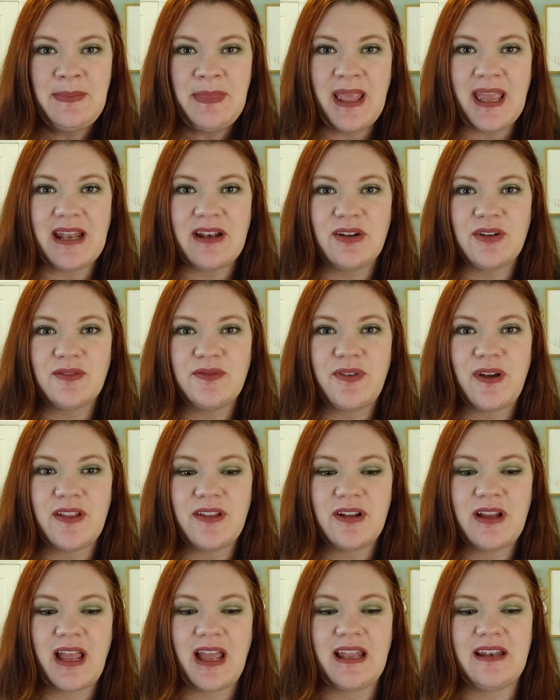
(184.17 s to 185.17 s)
and her
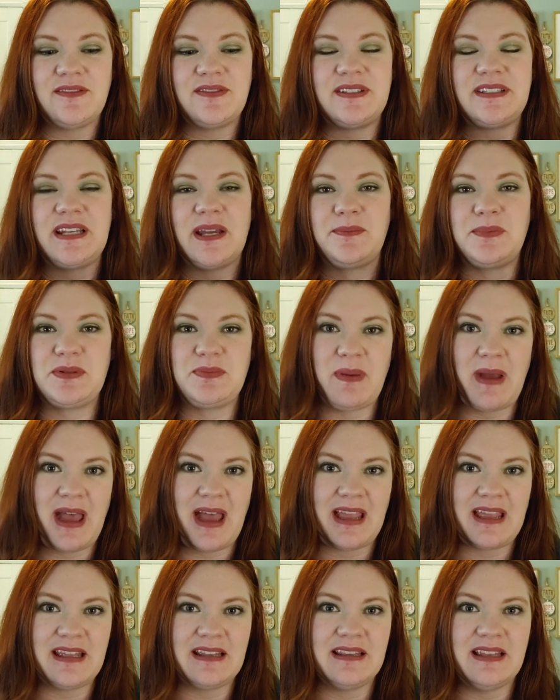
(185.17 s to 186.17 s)
father kind of steps
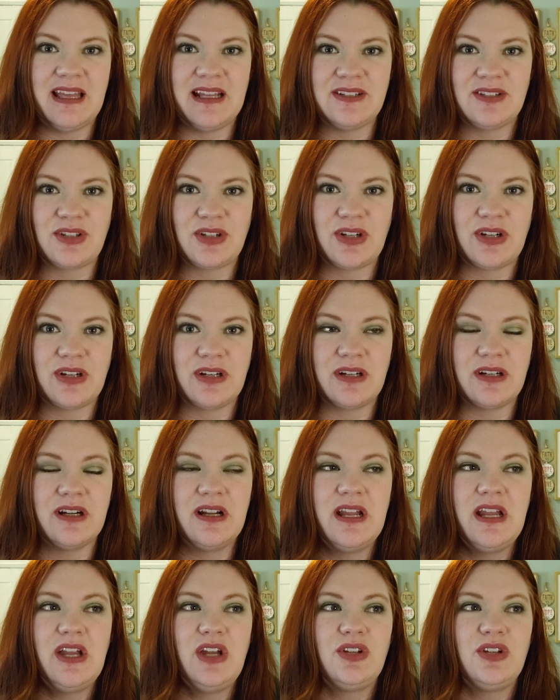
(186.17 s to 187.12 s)
back and lets her